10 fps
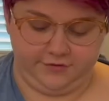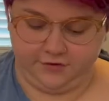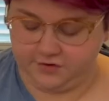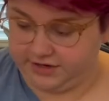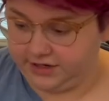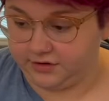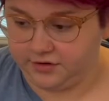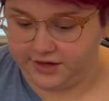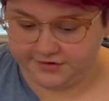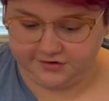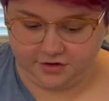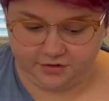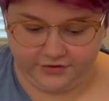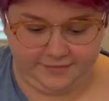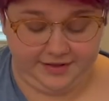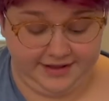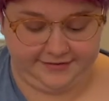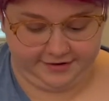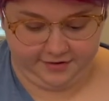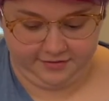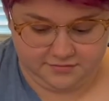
So I need a lot of salt, I'm guessing.